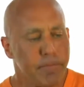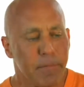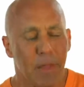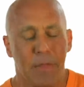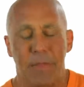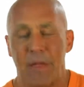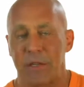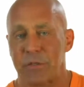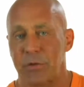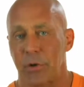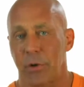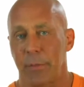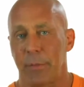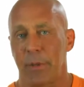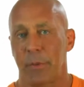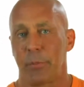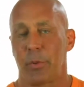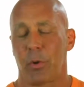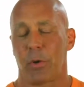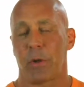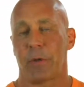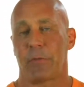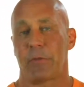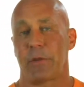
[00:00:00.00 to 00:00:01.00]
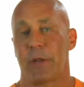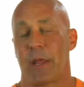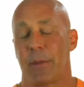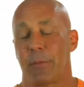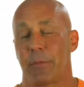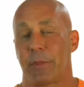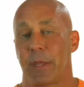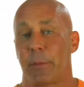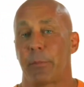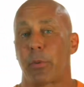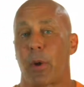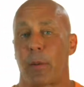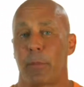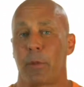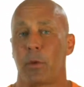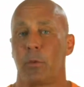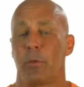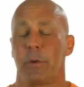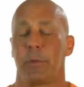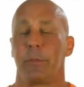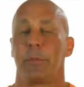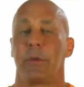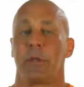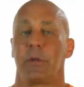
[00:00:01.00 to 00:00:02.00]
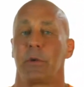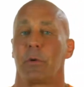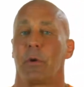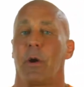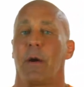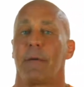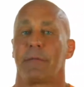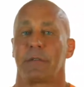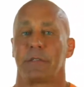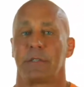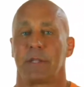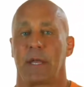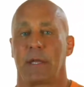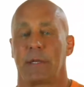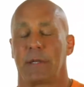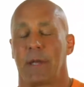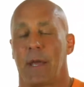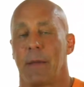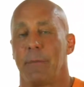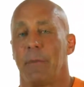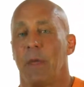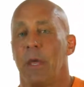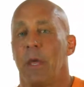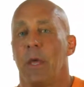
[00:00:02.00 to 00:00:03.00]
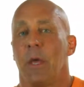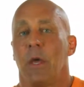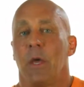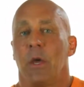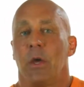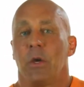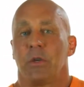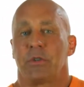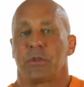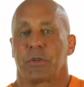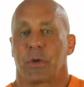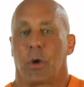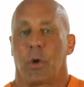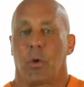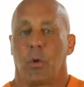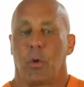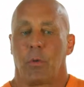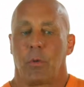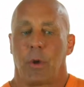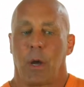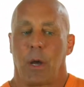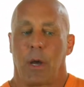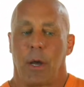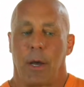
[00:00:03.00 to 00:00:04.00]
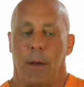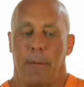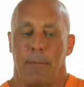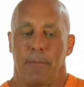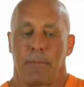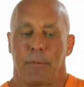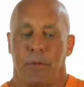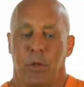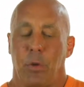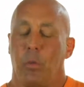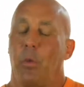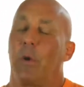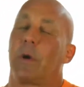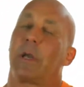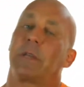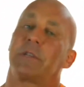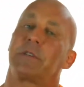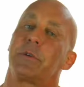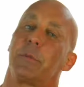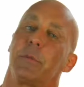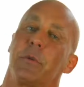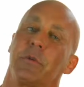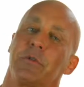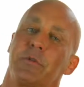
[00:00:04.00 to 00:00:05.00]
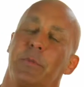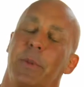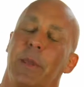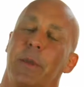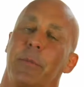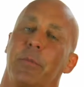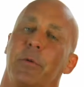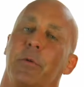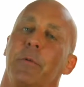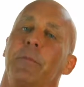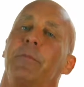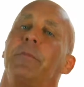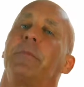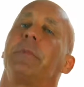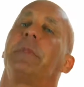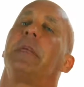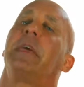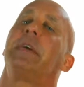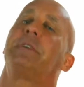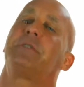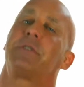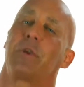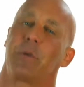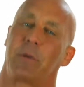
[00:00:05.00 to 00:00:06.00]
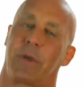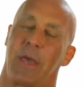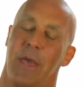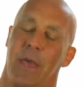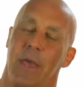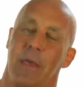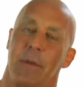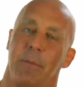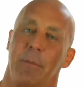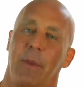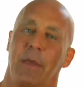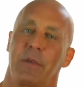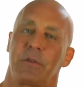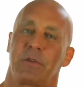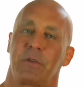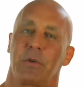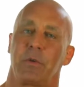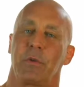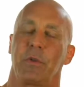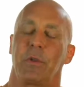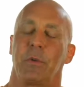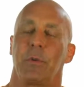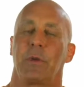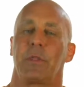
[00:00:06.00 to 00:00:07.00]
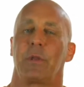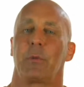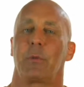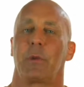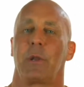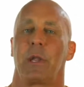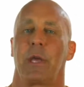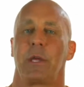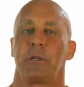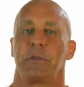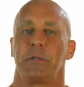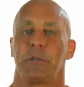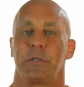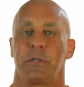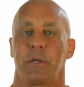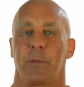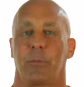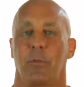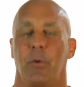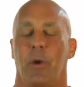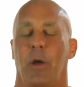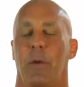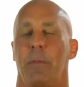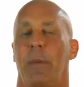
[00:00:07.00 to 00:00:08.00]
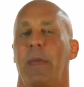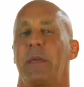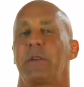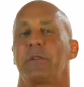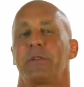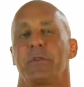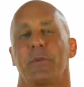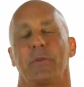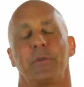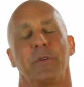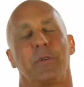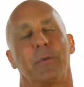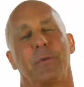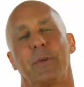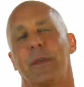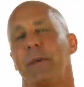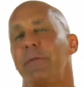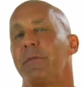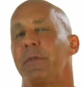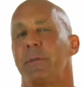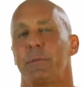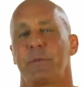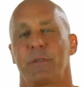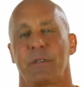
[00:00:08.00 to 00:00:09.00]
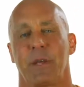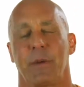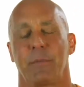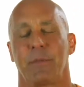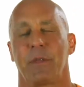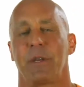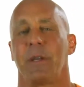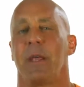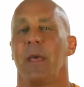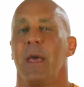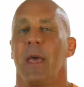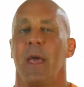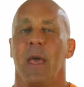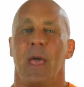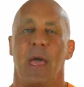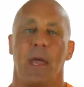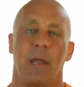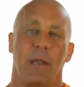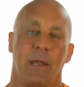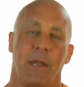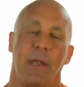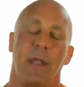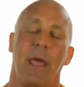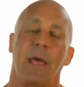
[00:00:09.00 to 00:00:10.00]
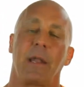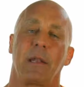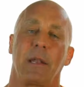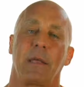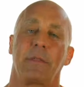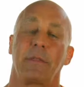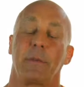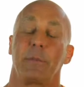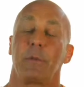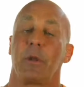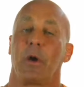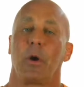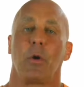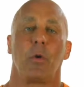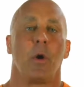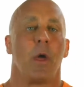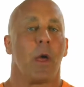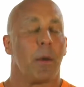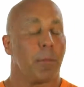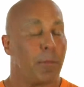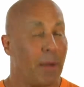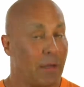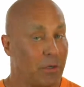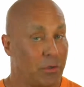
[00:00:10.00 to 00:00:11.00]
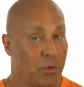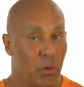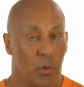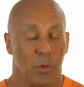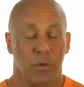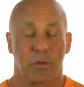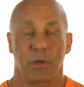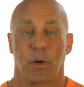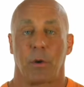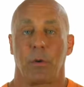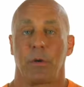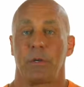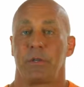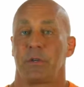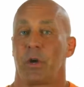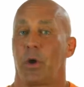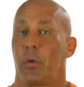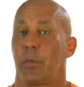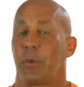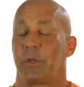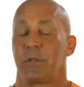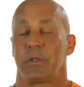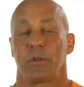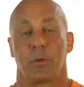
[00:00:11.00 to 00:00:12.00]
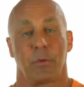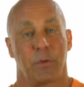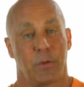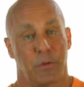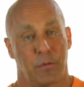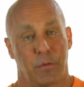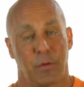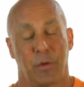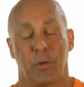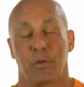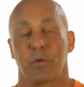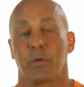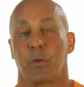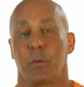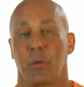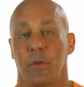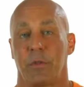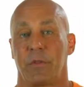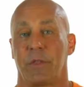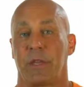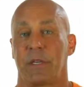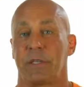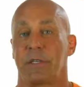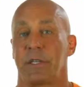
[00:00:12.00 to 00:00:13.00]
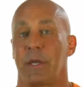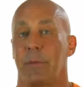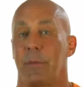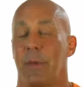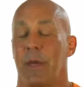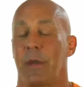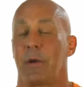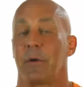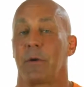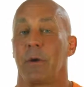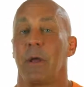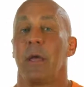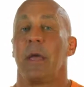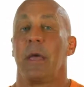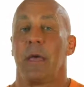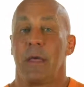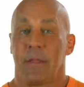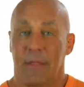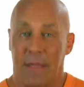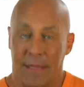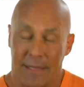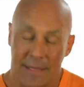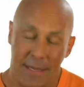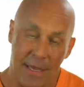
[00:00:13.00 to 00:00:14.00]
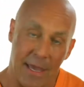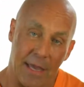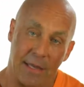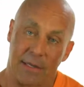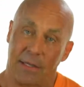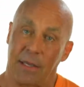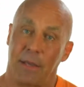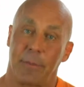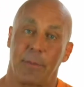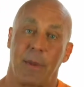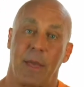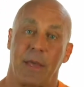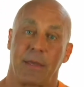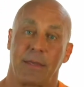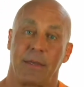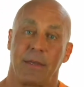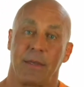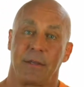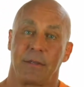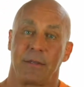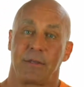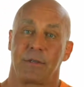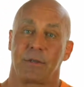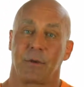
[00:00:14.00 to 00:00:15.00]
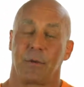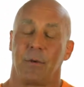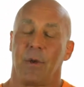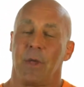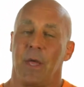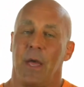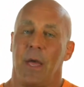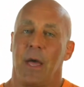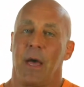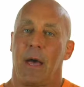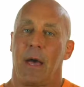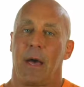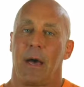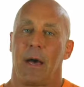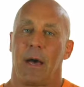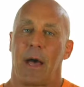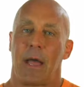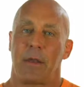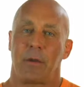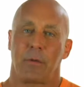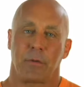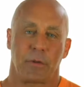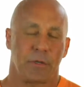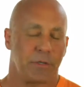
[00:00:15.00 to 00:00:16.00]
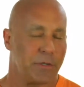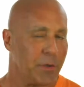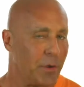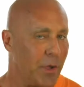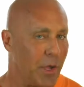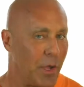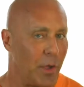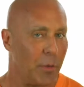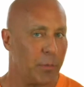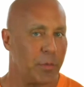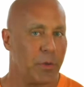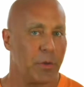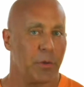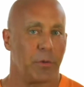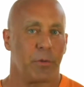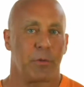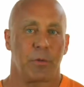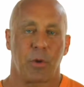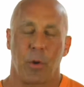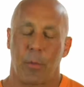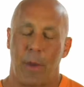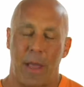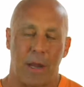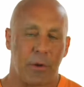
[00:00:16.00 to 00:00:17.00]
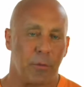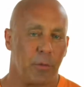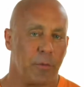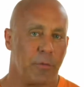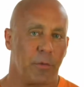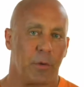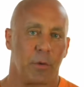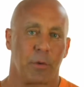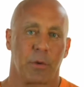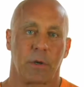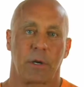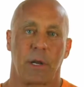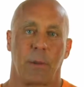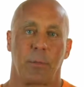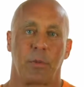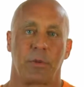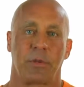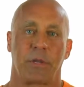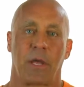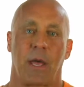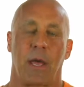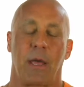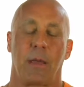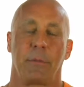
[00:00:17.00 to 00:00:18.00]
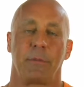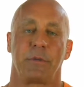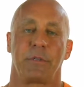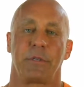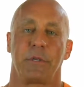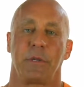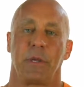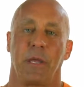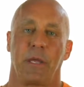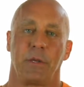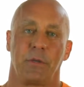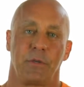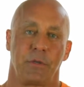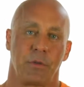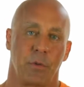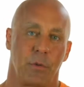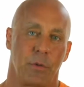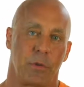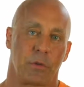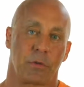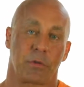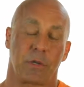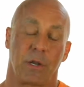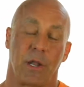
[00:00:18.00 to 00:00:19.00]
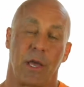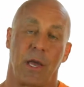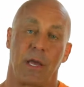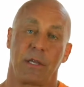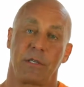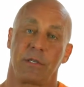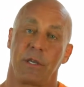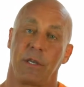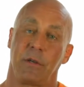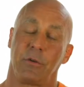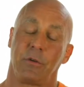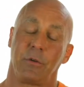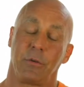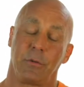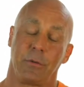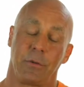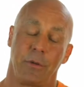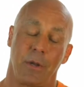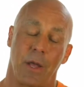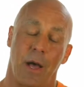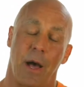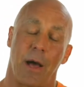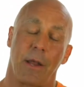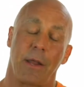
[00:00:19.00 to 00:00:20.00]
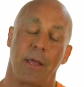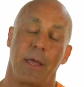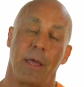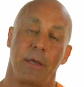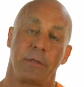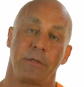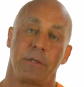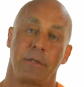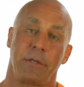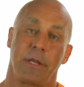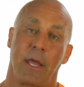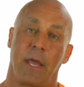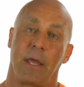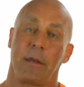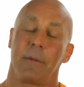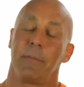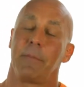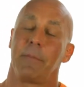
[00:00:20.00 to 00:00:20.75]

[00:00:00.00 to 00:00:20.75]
that's already been pulled off the table and they probably wouldn't be in your office at that time. So you will get some of those people. It's okay. Make certain you end the relationship well. Make certain you give them something and let them know my door's always open, so in the future when things get better, they can get back in. So I know this will help you. Go back, review it a couple times, enjoy those clients, and do not hesitate